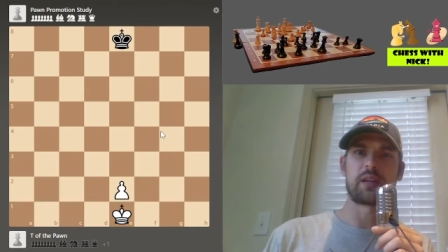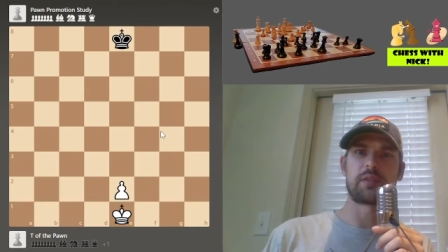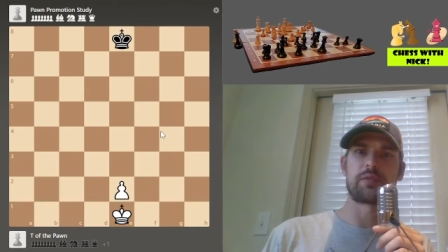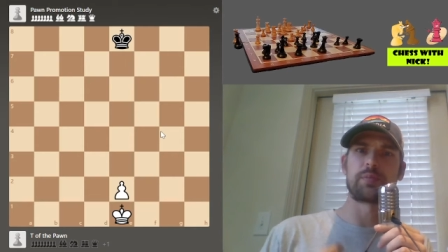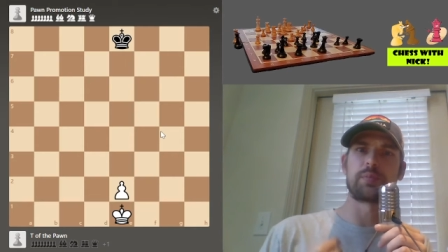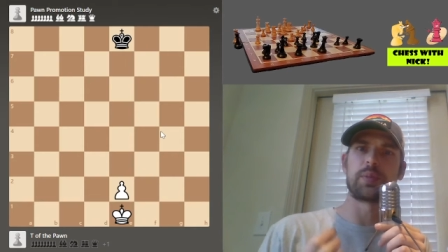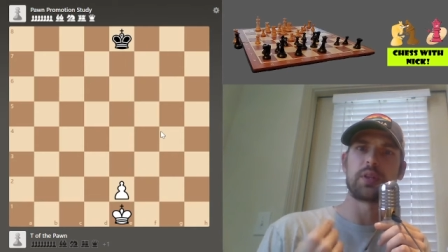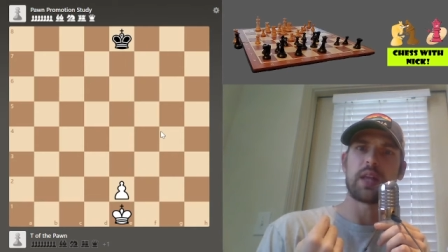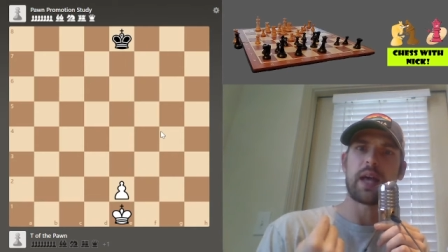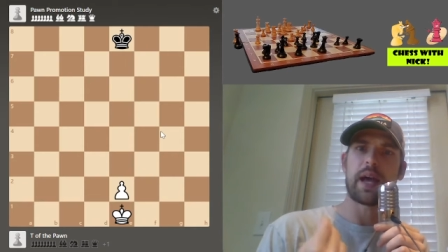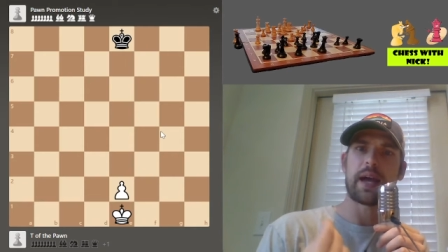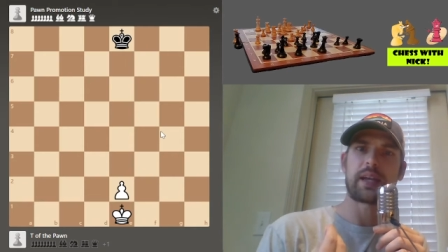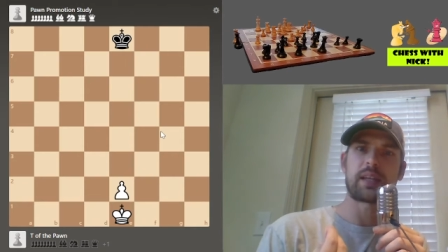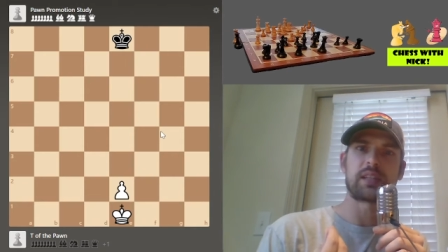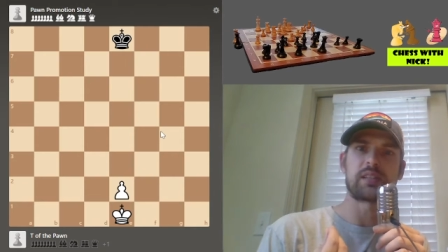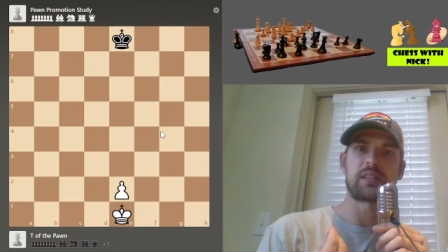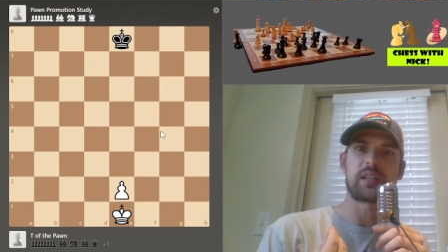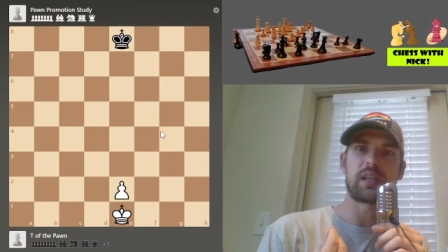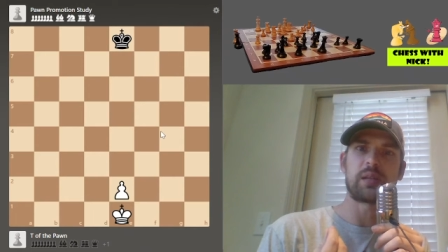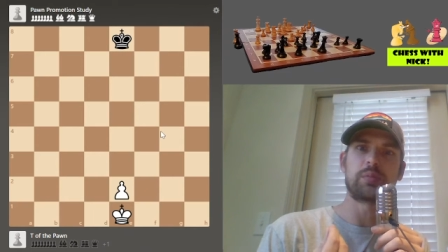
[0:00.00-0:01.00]
If black
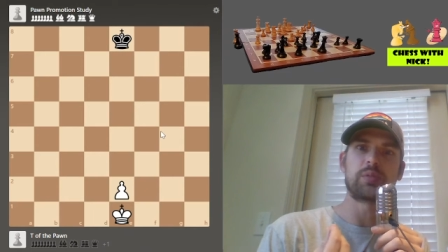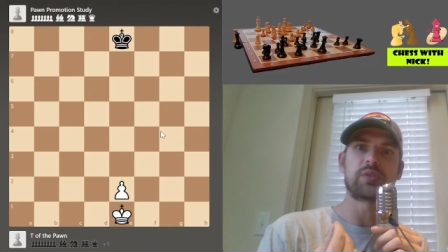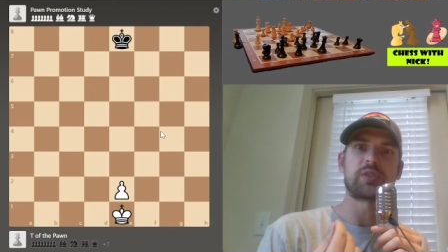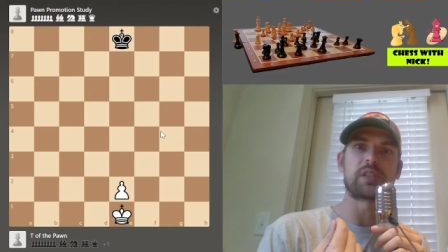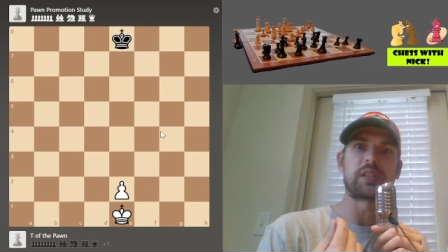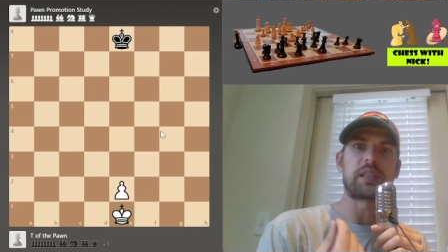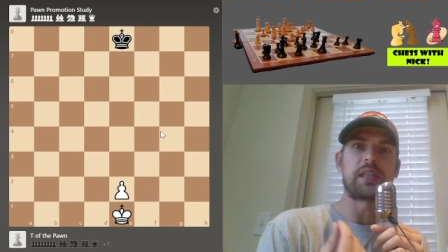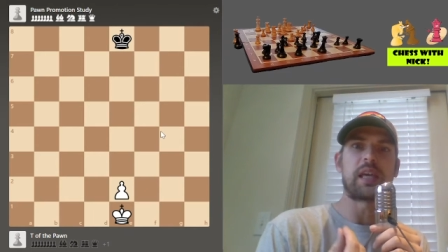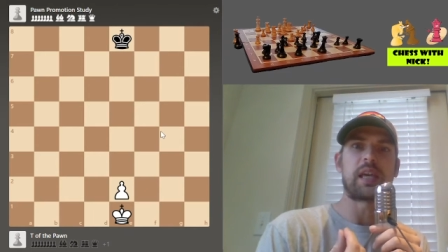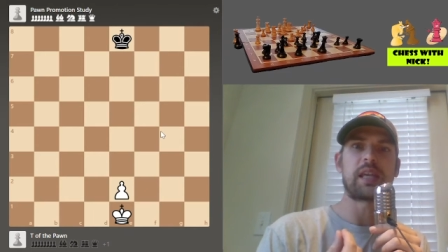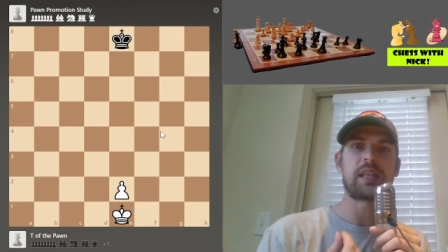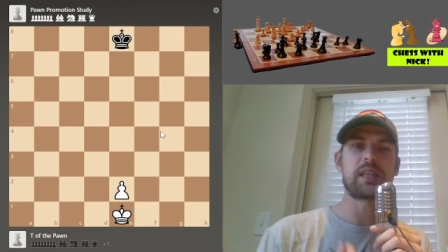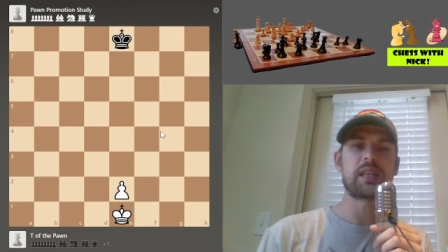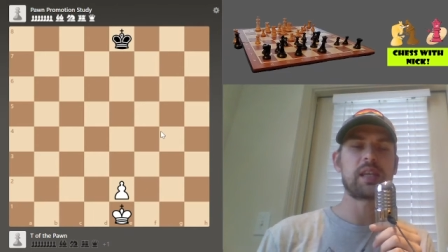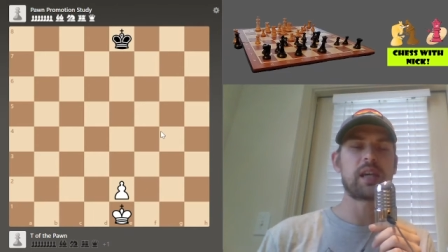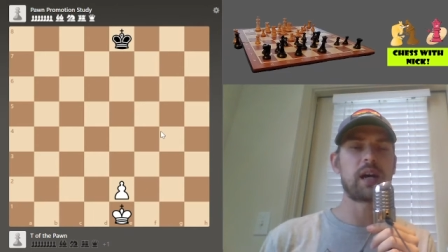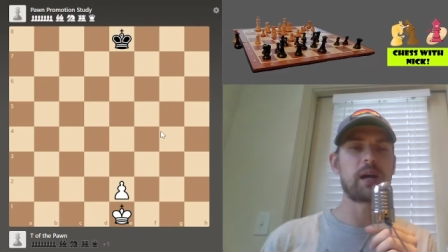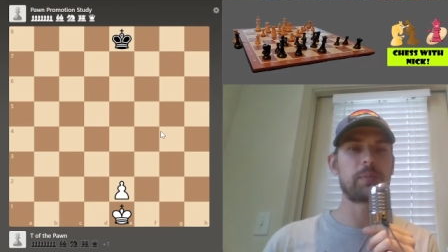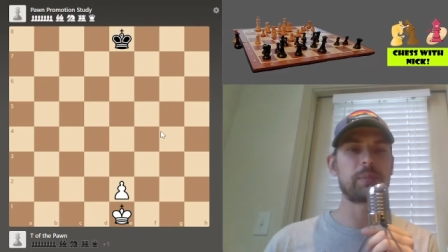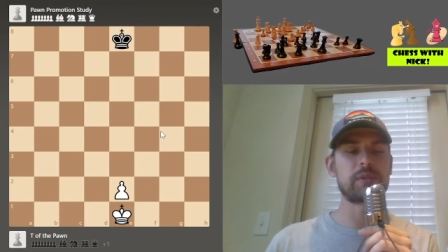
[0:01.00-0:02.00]
is able to gain
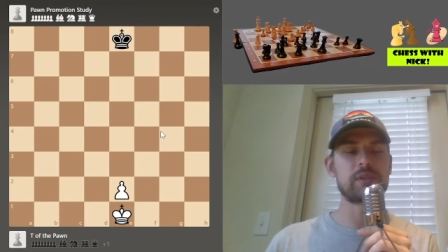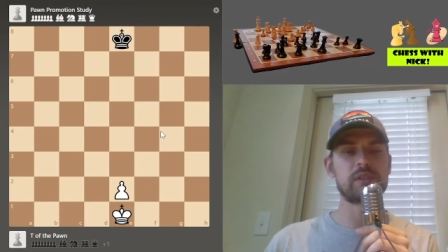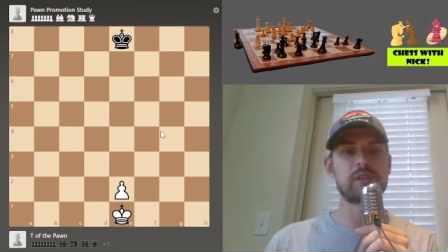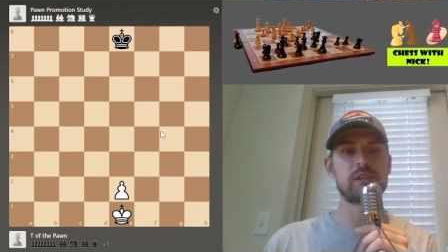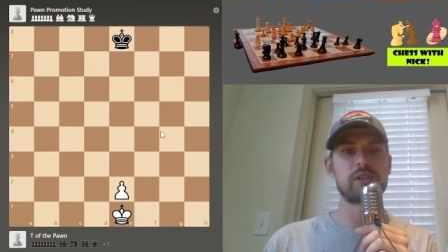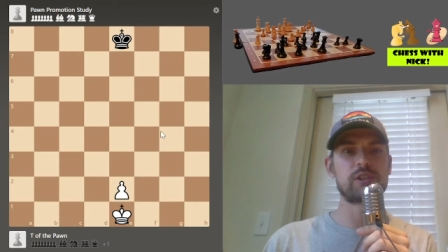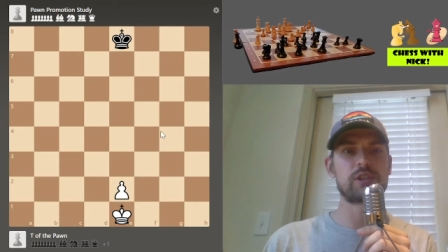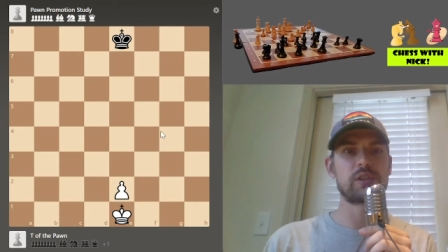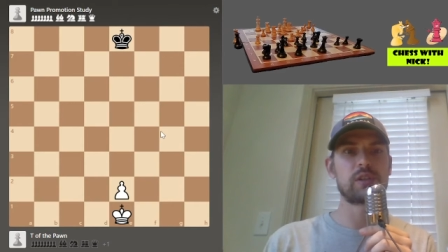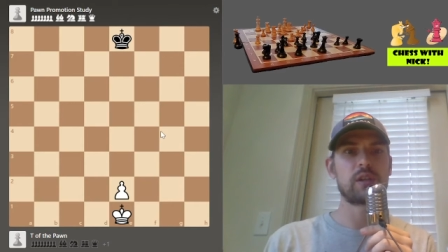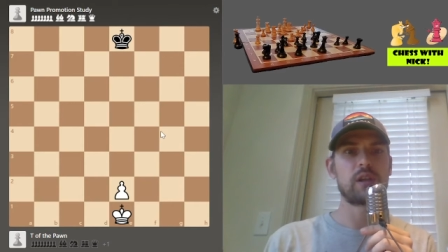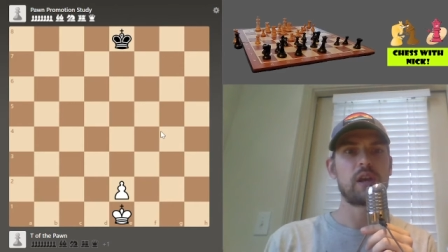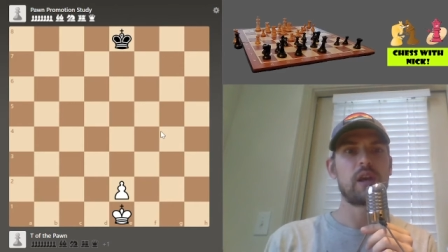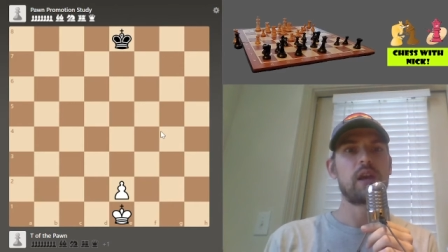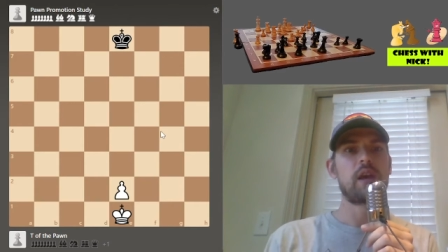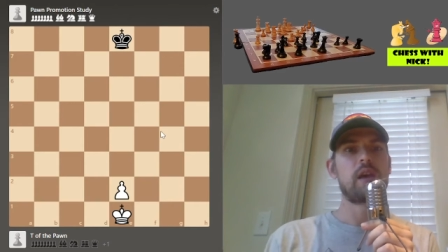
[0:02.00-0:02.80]
the opposition,